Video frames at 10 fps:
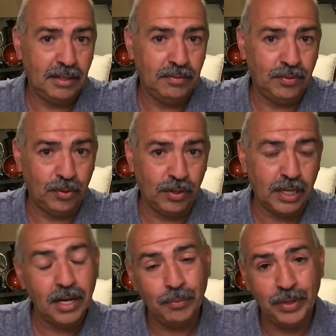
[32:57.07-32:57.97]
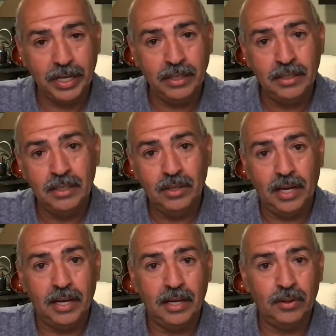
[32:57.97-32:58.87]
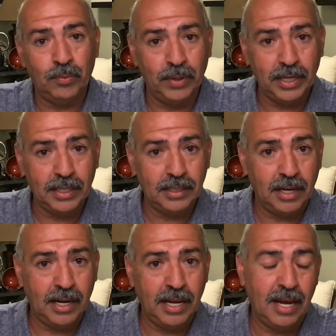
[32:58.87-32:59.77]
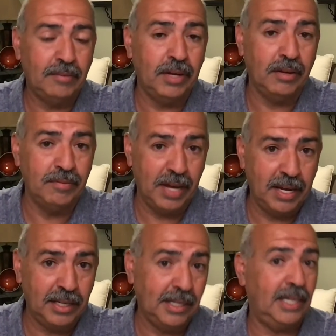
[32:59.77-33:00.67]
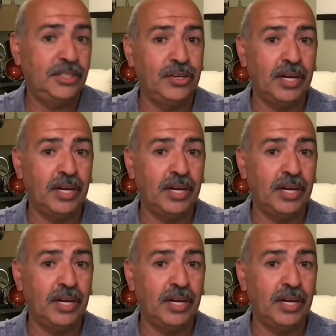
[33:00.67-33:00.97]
for the company, and Rick and I have a van. As you